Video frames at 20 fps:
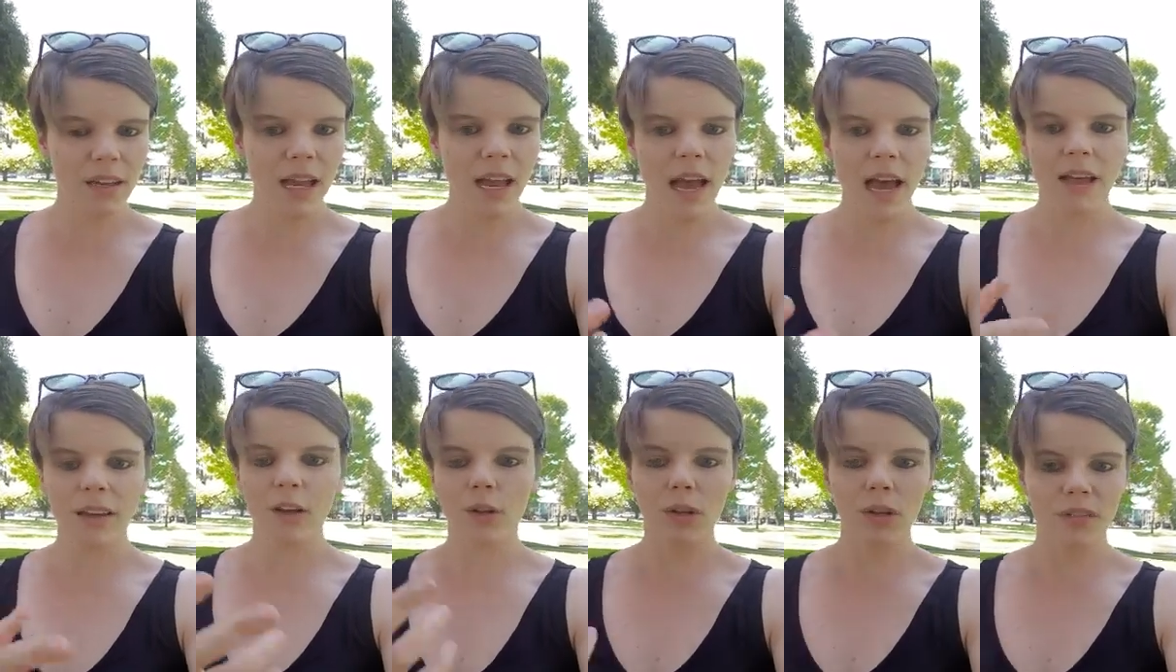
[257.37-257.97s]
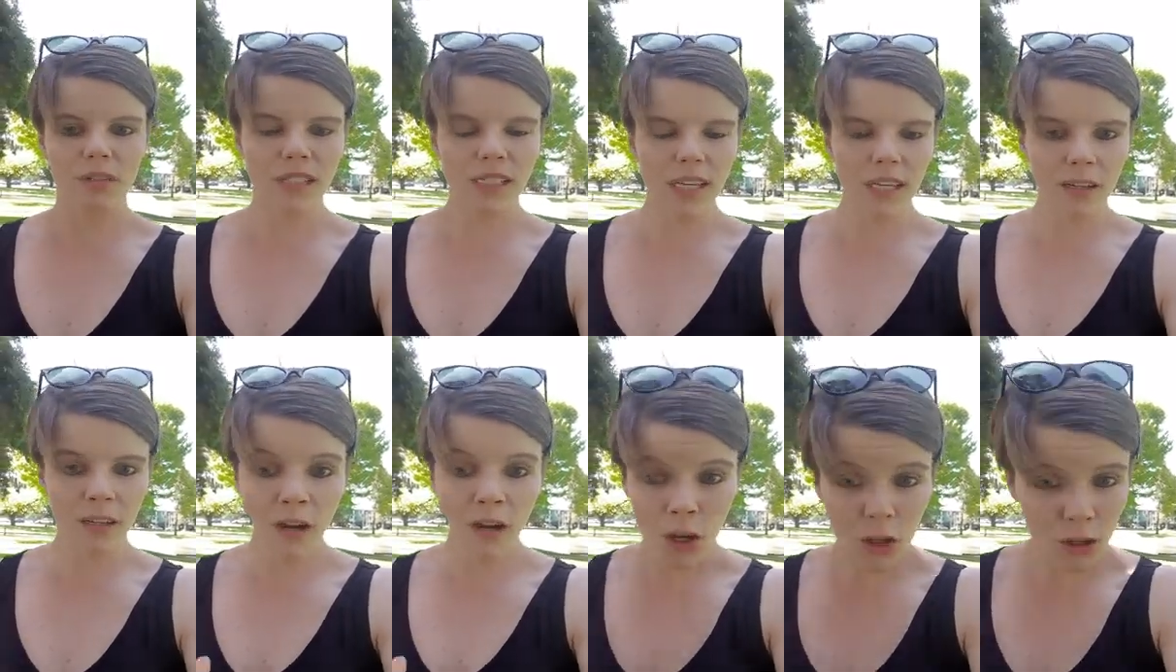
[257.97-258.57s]
And then all of a
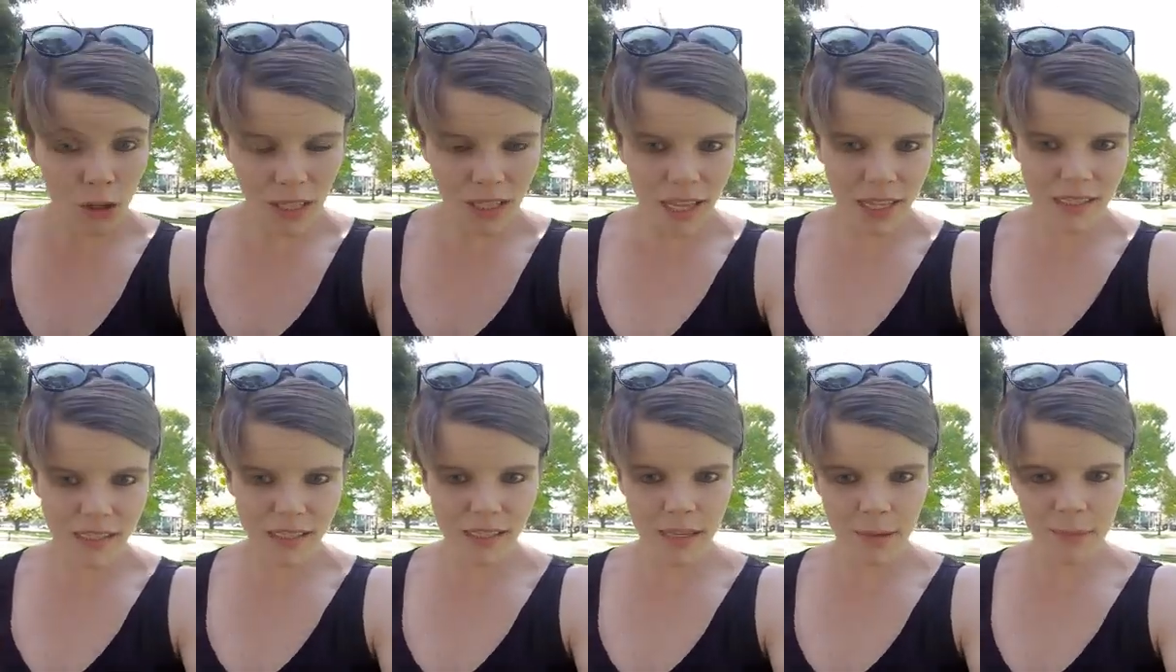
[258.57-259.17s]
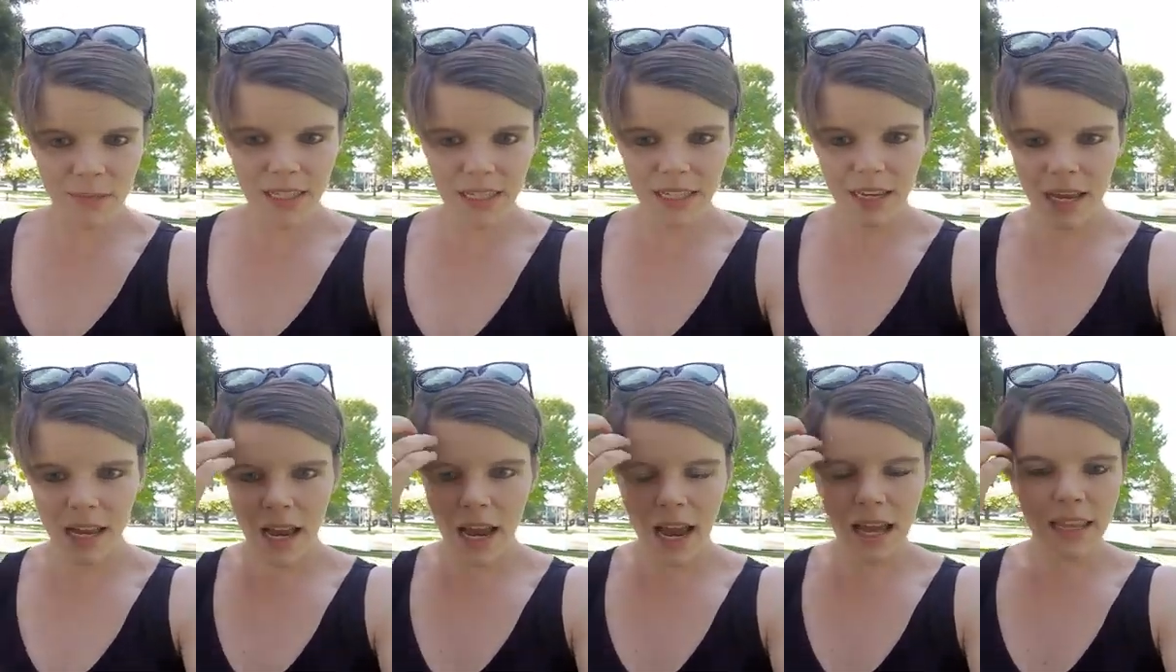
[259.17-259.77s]
sudden, your glass is empty
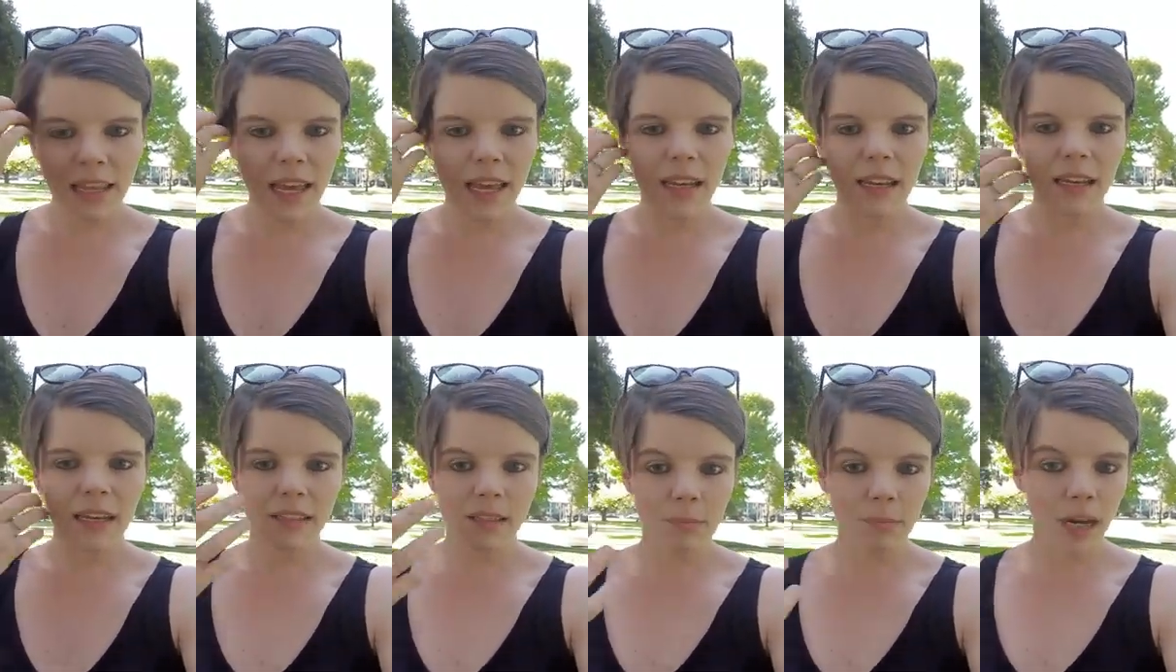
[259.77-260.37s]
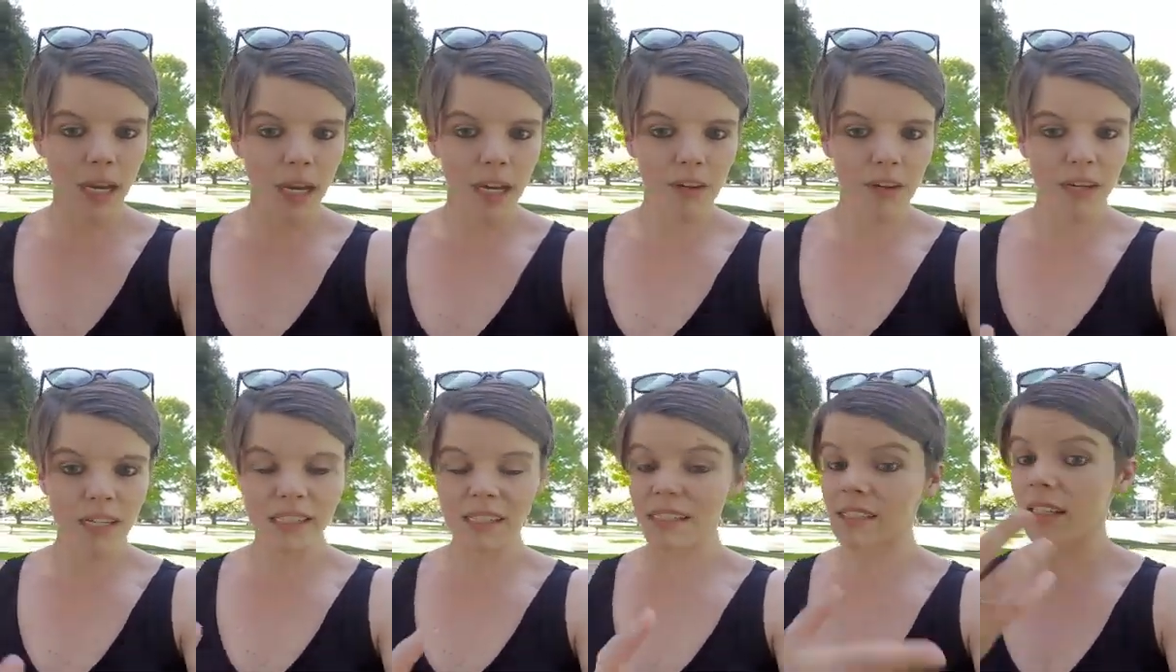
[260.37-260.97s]
and the headaches and
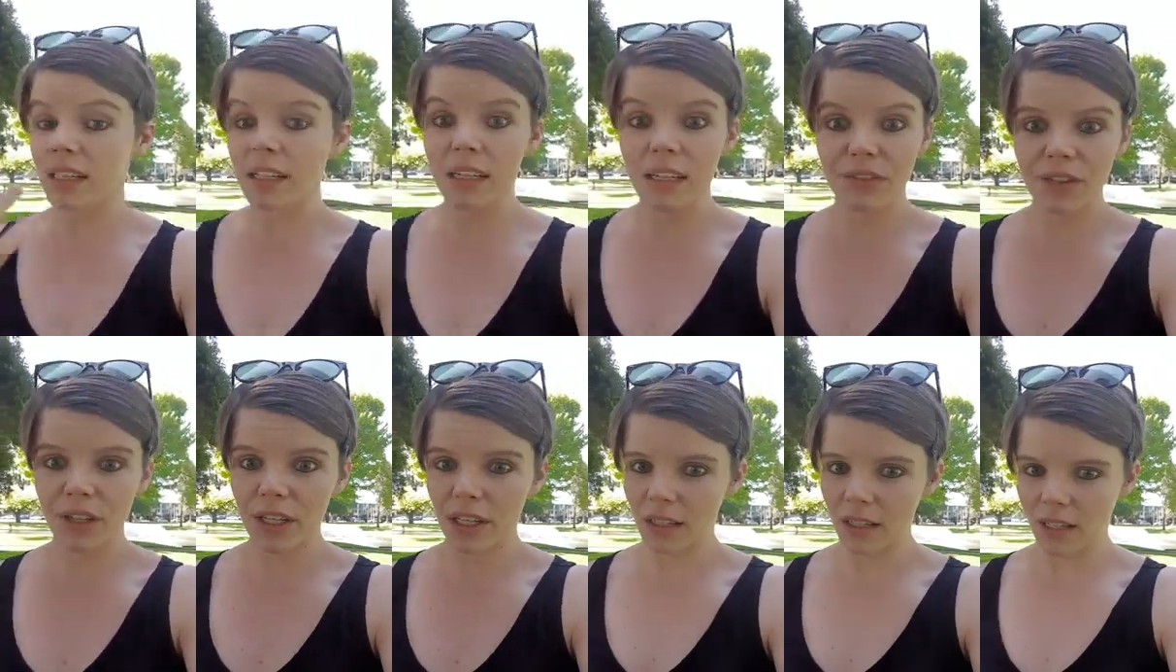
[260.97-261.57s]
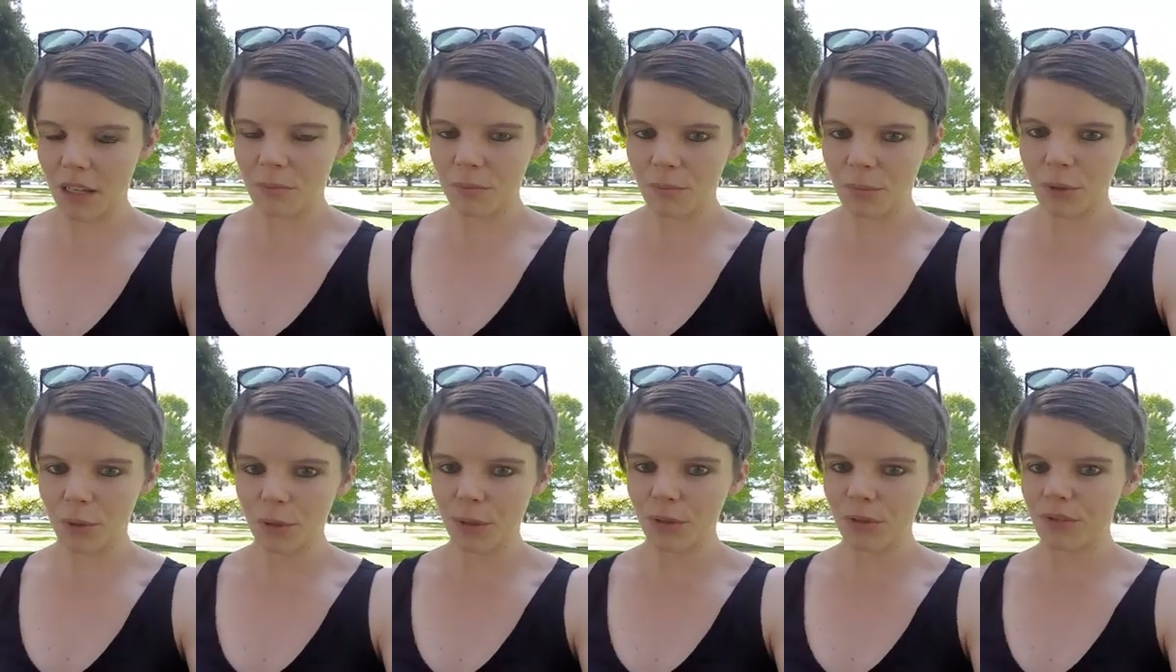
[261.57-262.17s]
migraines are significantly
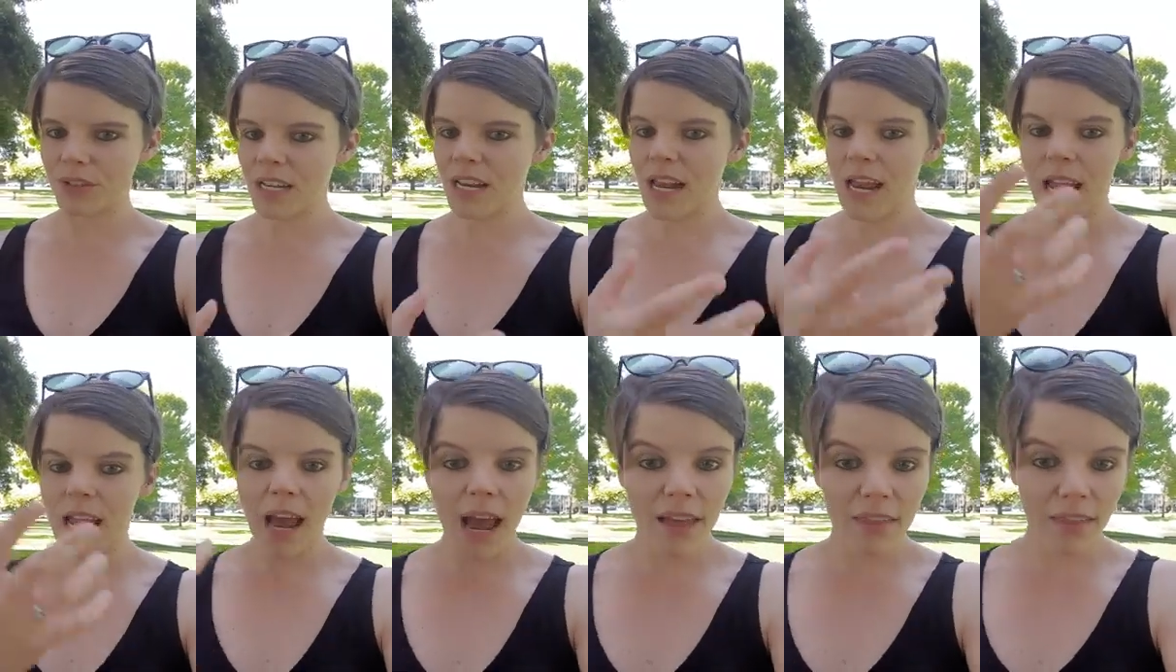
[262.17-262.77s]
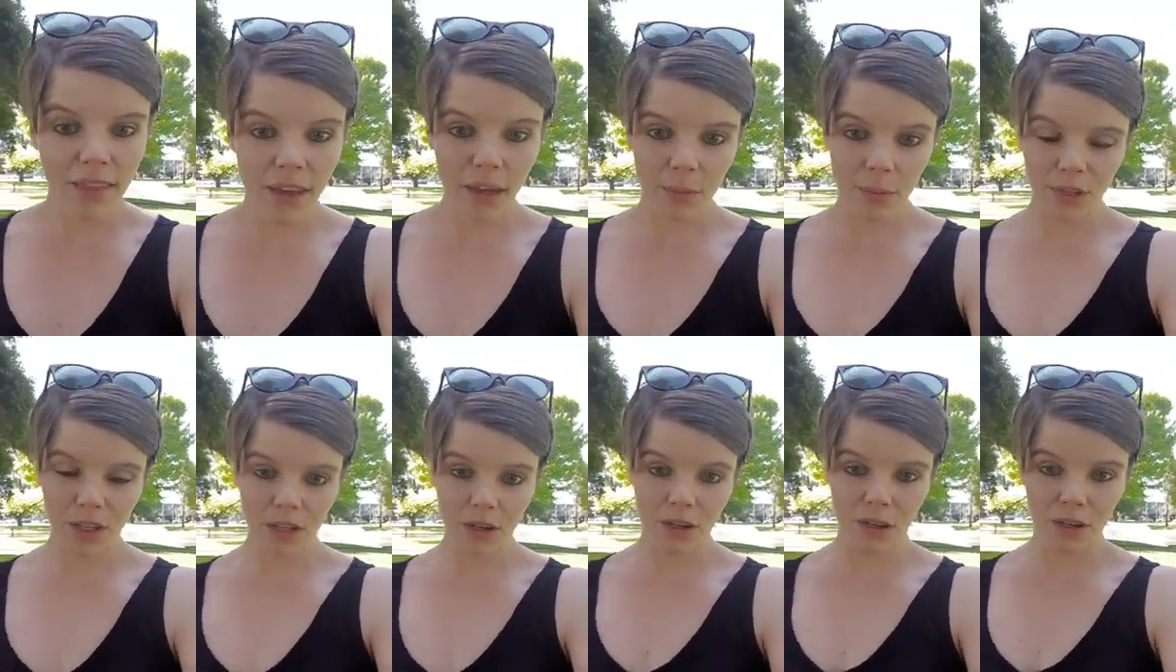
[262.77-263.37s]
improved. And there we
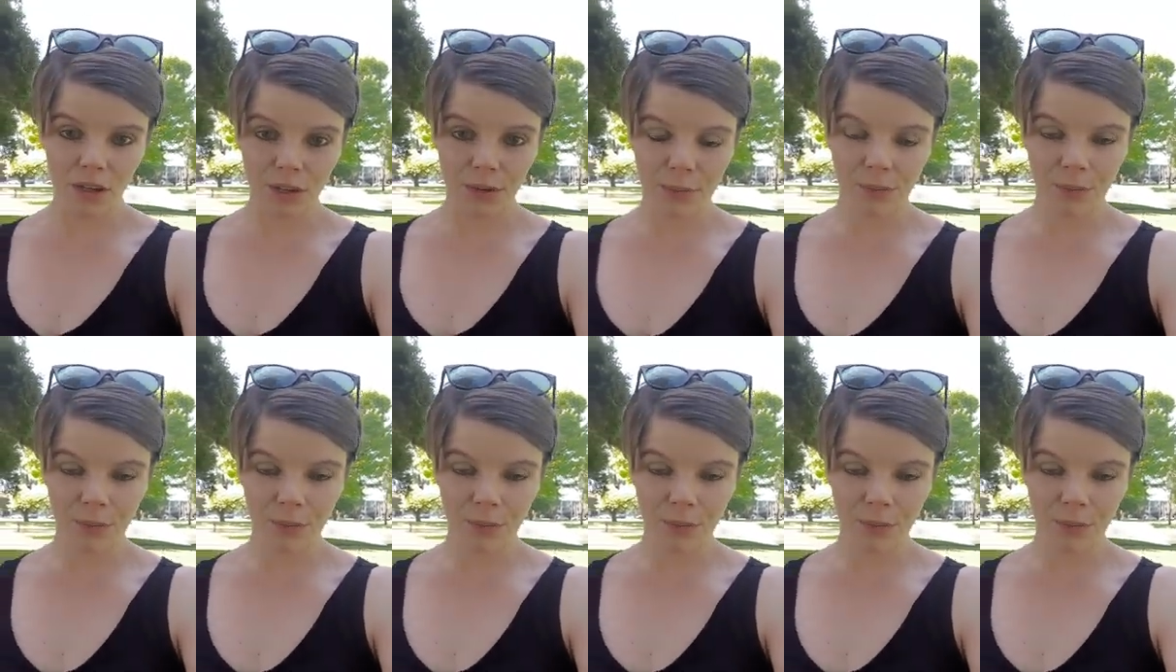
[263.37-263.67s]
go.